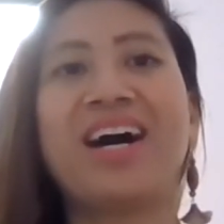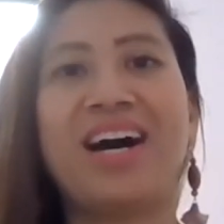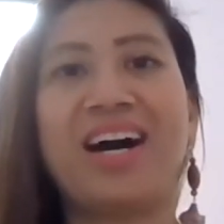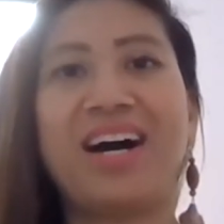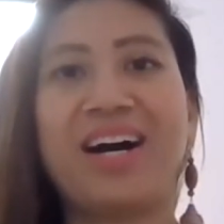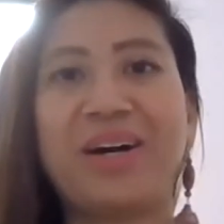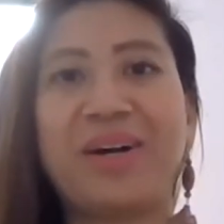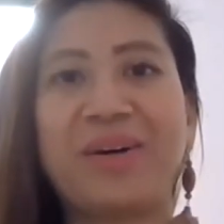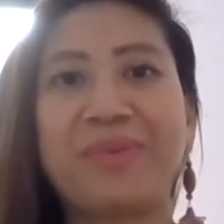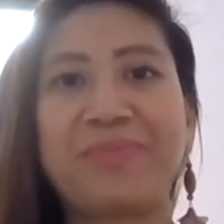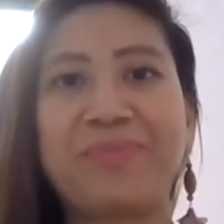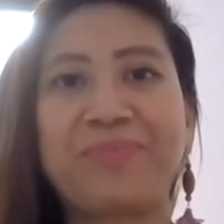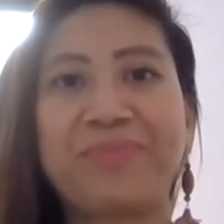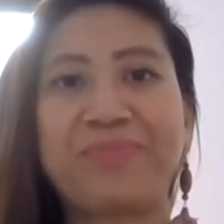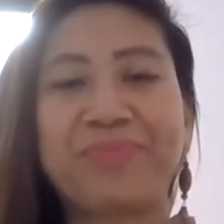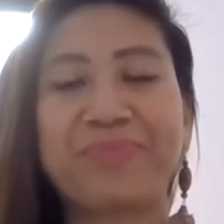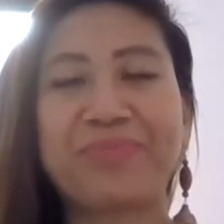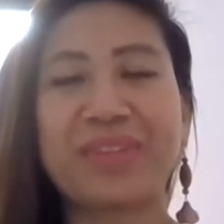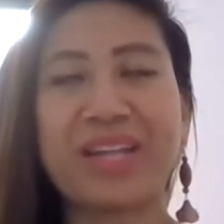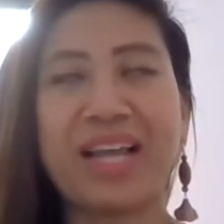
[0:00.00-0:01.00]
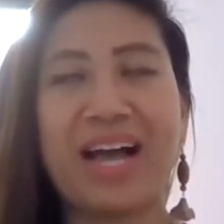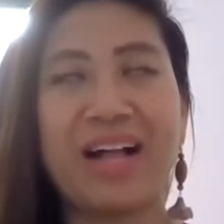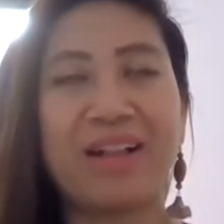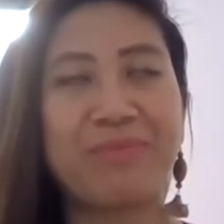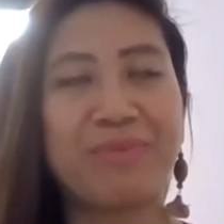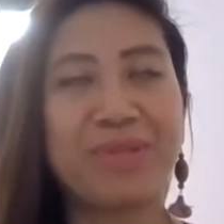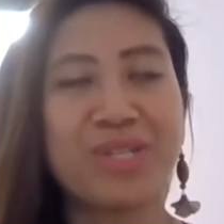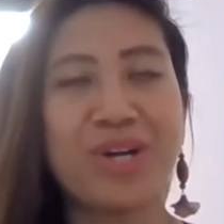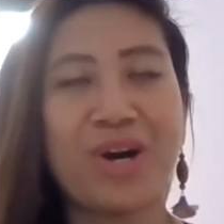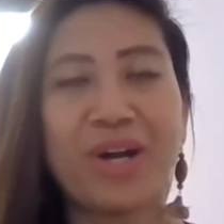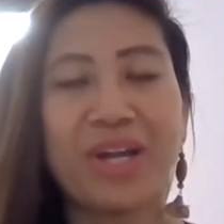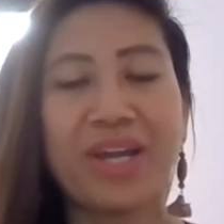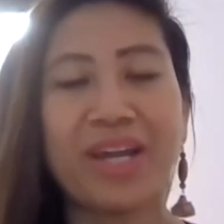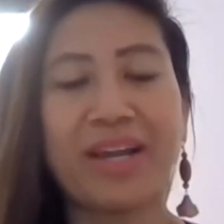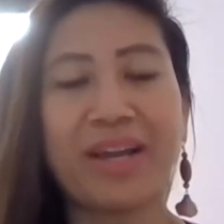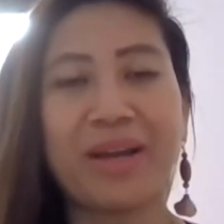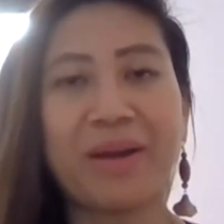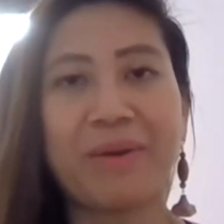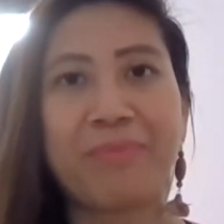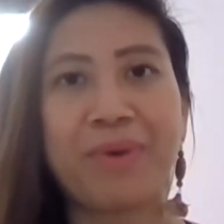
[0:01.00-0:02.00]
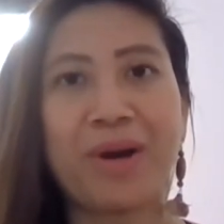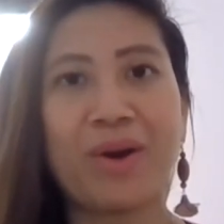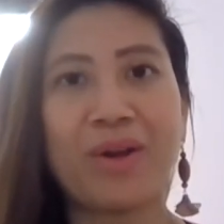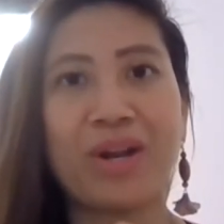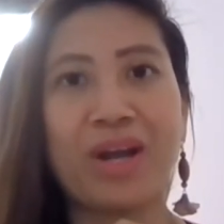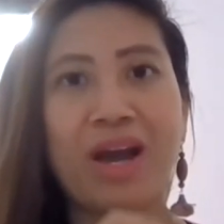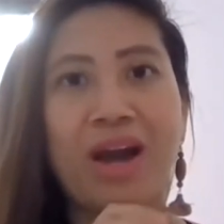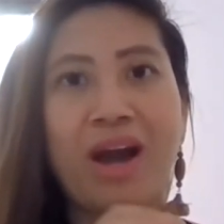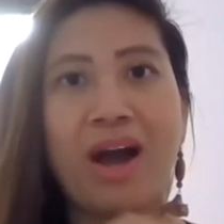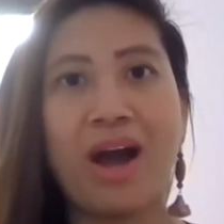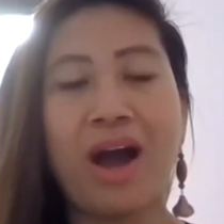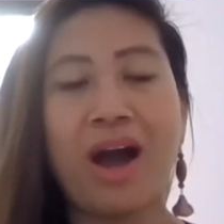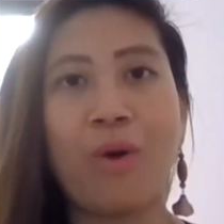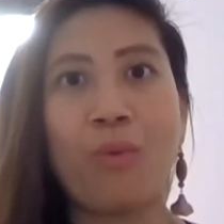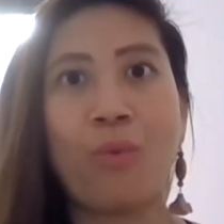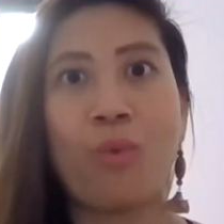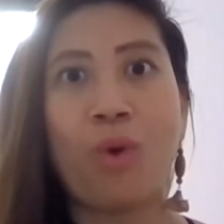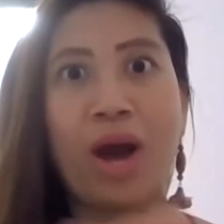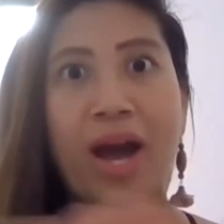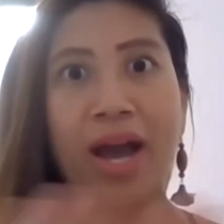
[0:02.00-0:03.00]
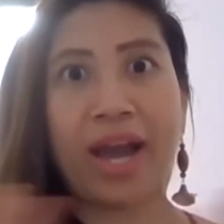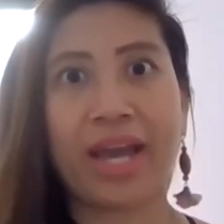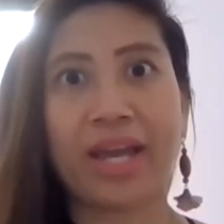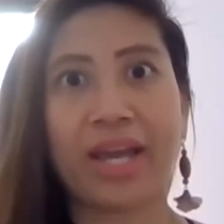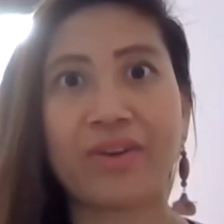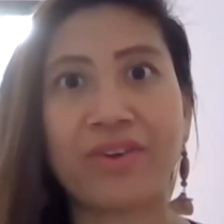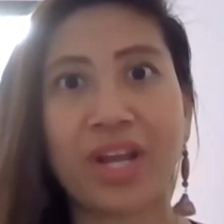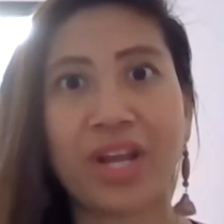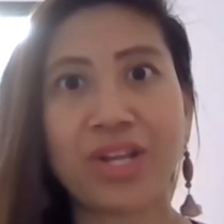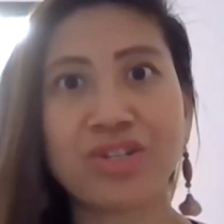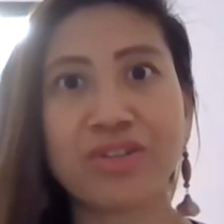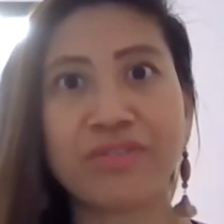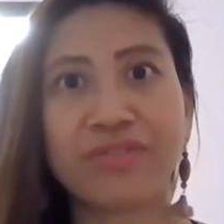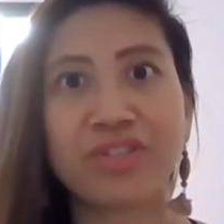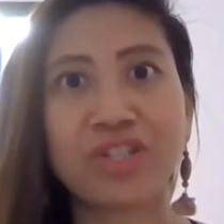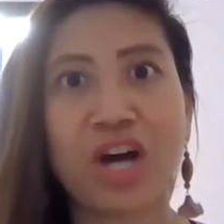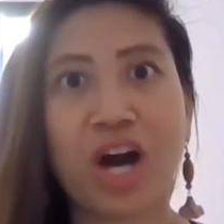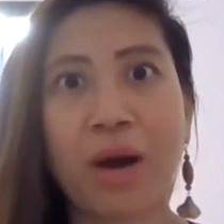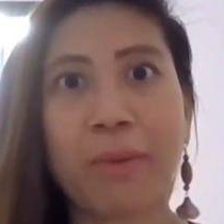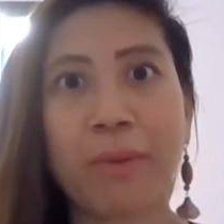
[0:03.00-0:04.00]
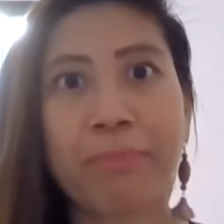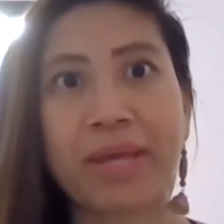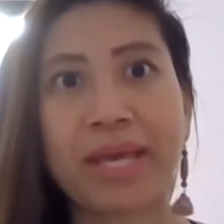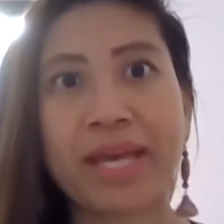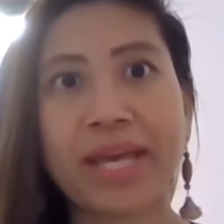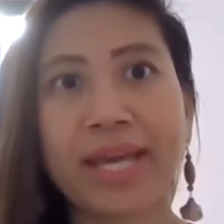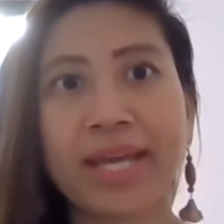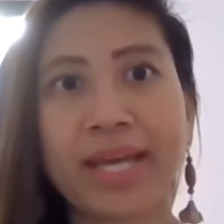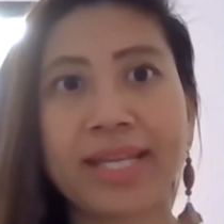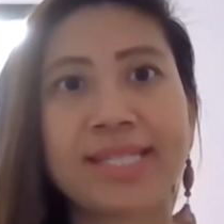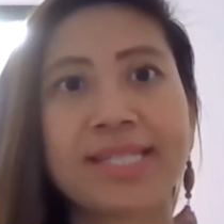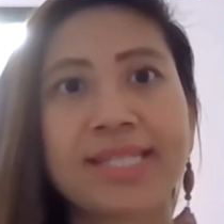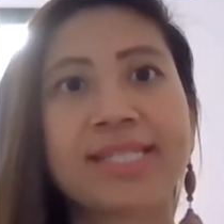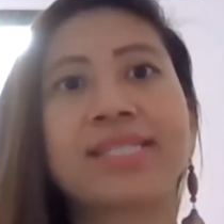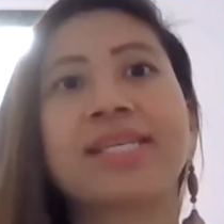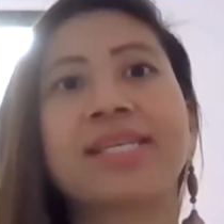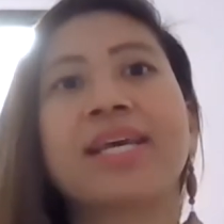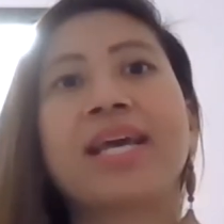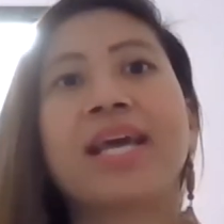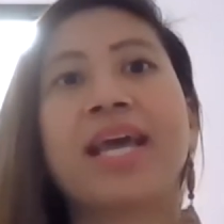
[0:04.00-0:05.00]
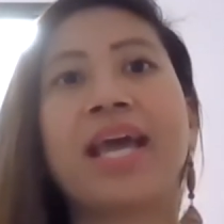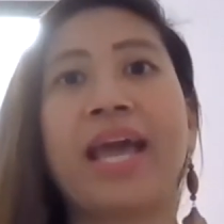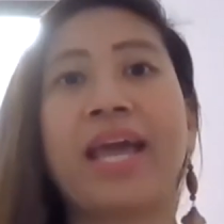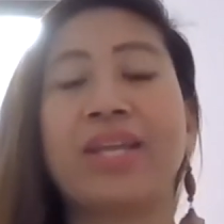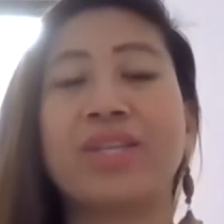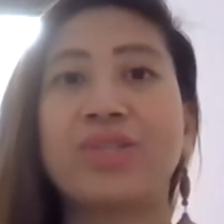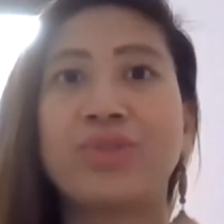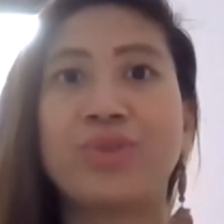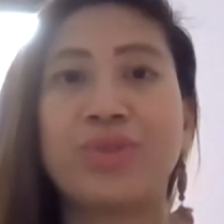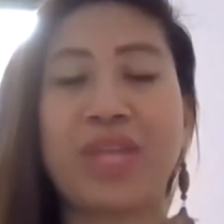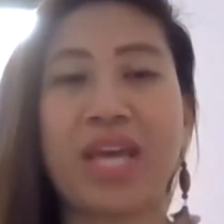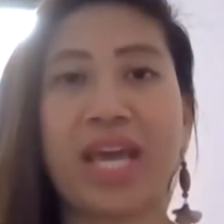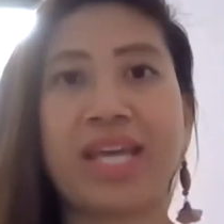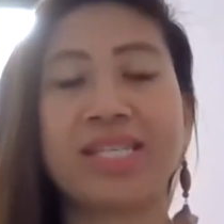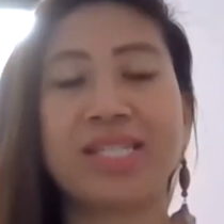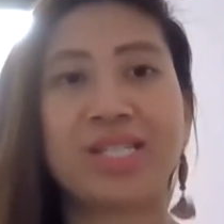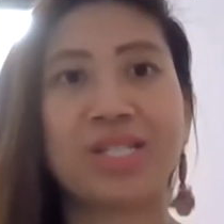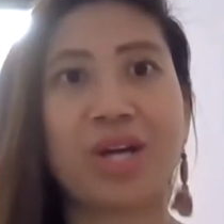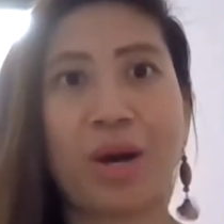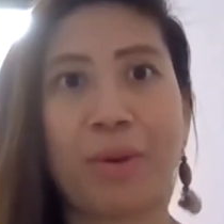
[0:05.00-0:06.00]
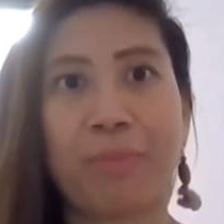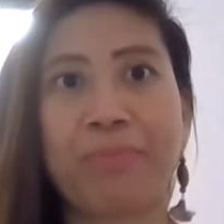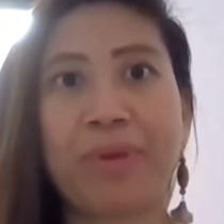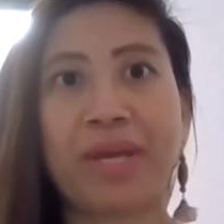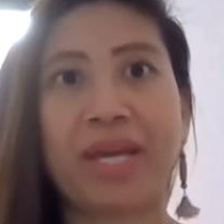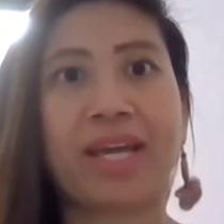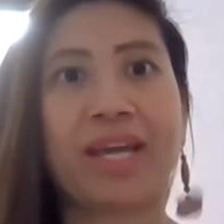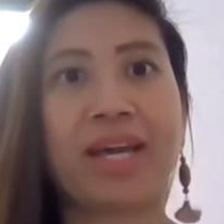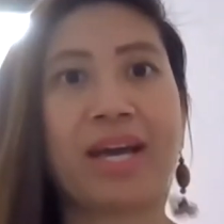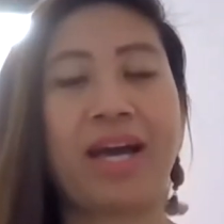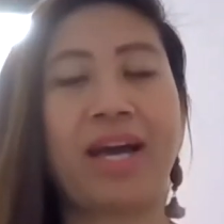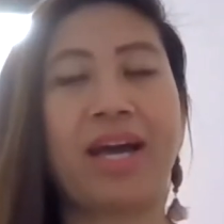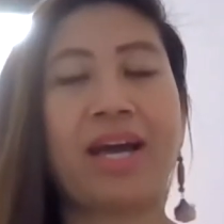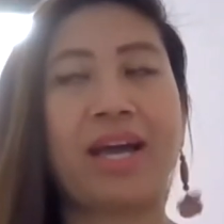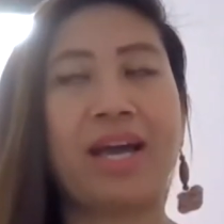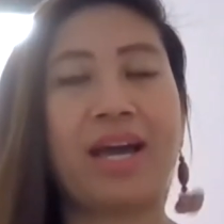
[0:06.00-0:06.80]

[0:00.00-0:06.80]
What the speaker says: I'll be talking about a wide range of topics, and today's topic,